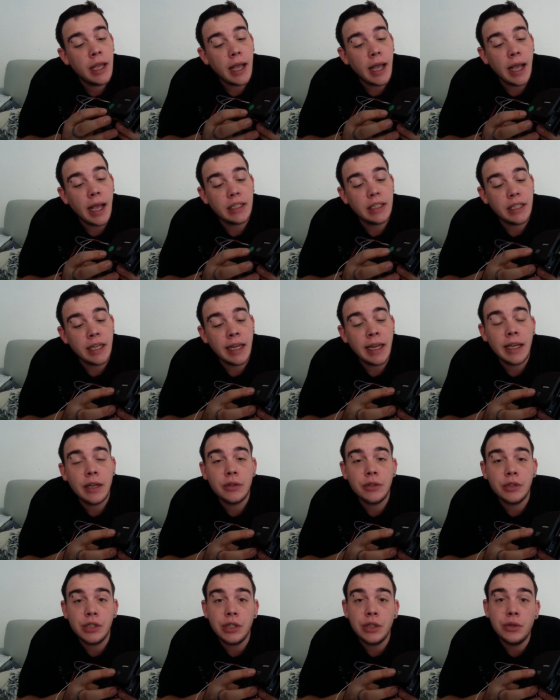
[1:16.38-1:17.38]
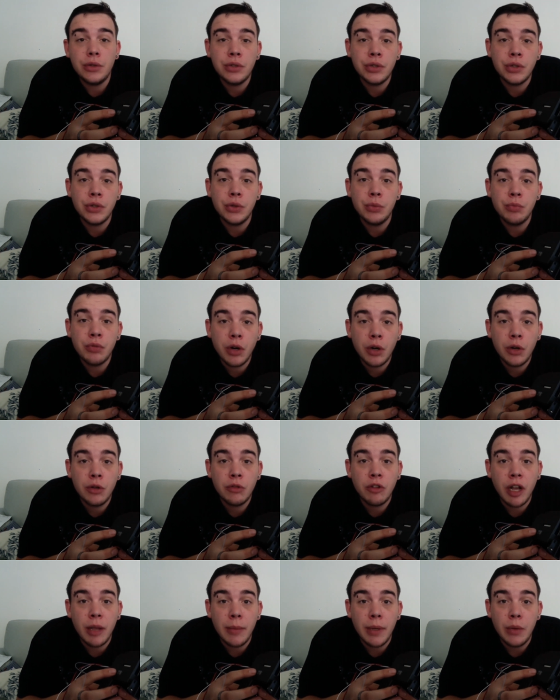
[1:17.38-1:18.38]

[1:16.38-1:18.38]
as it allows you to program